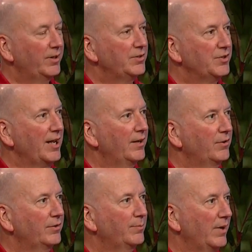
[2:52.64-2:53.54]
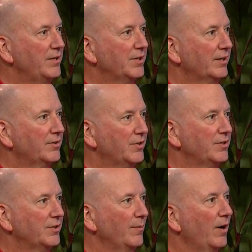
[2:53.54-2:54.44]
very standard basic
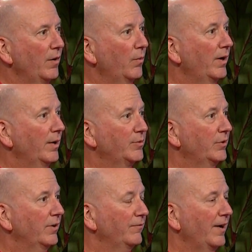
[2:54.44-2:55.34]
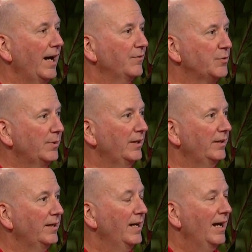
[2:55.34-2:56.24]
system all the way up to a five
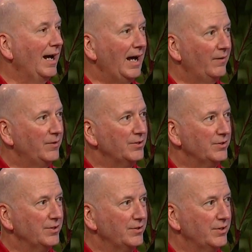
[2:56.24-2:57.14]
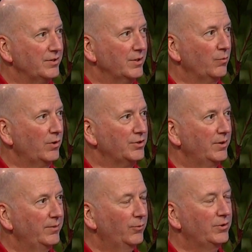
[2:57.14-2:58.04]
speed okay. high efficiency system, which,
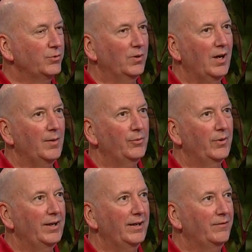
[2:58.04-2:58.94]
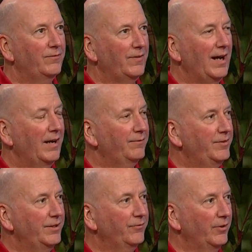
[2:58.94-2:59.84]
which will operate at five
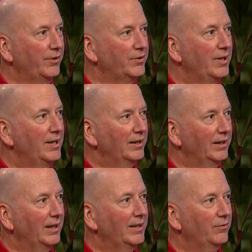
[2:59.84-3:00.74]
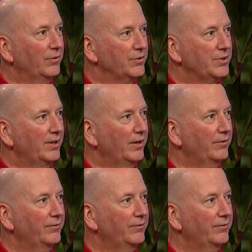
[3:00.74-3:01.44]
different levels of